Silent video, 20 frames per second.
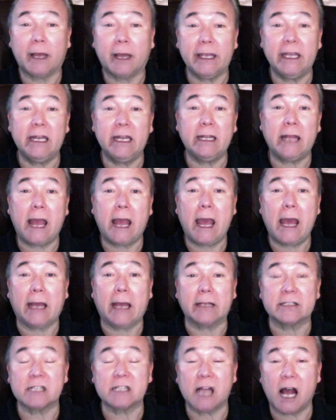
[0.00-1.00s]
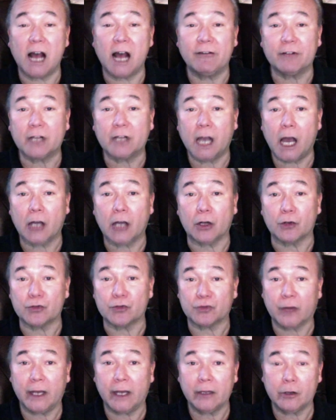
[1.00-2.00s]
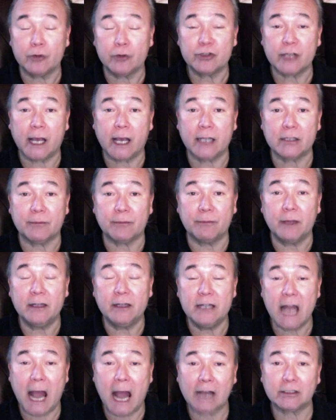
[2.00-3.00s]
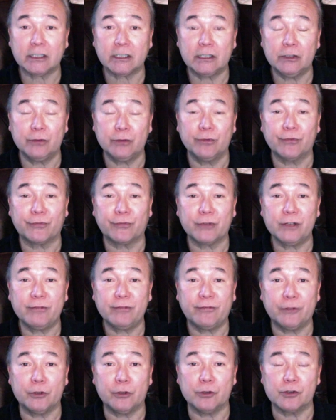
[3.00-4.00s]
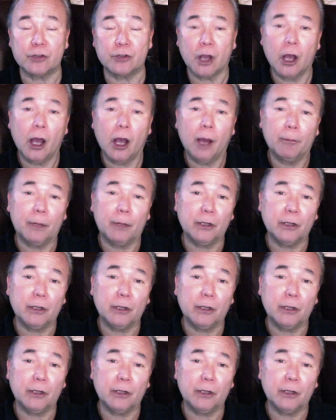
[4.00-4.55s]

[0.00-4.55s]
by eating eggs and avocados, right? Those kinds of naturally gluten-free foods.